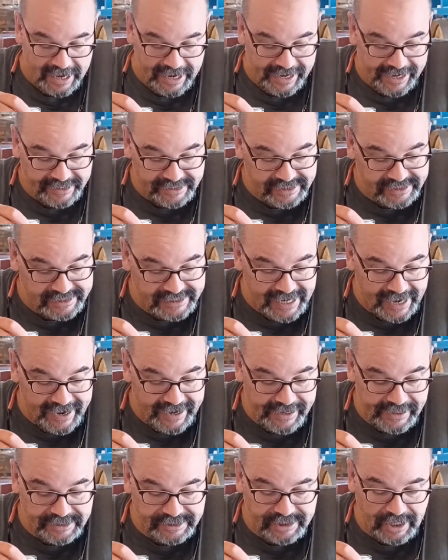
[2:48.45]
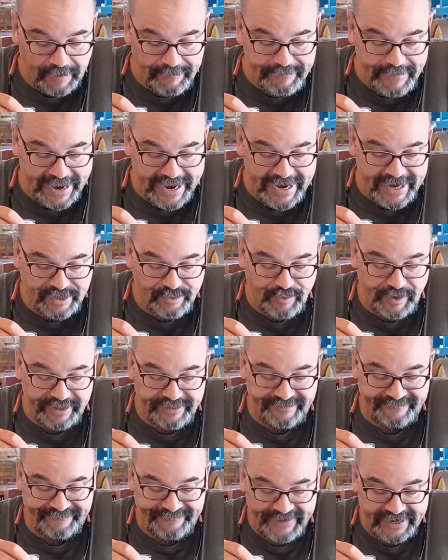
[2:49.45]
It says made with
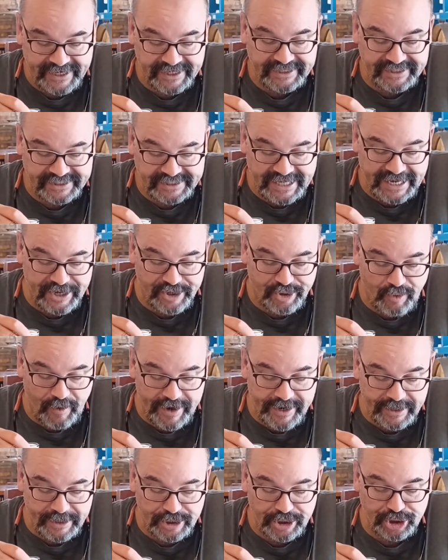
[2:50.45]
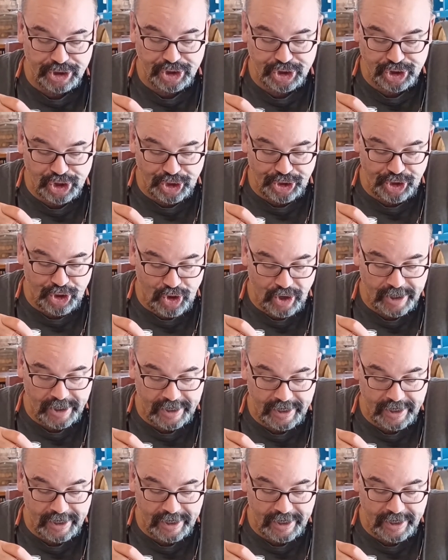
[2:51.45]
Vic Secret, Chinook,